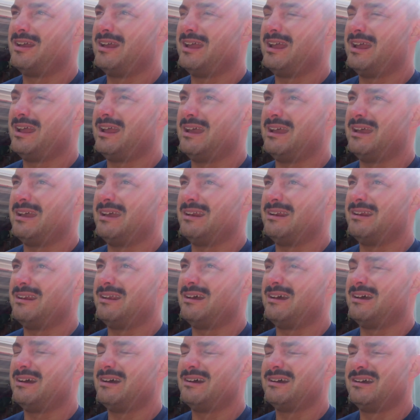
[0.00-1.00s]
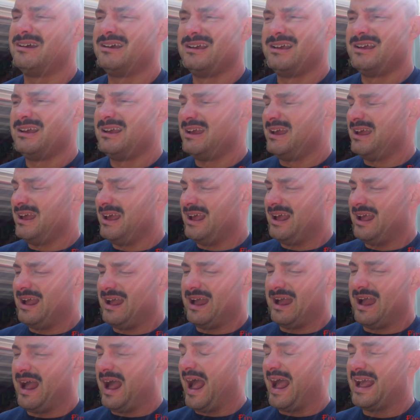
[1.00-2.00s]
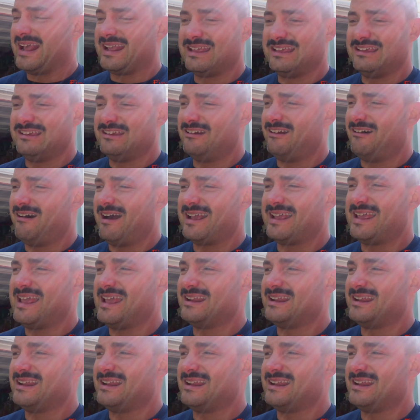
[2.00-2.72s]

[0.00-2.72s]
and I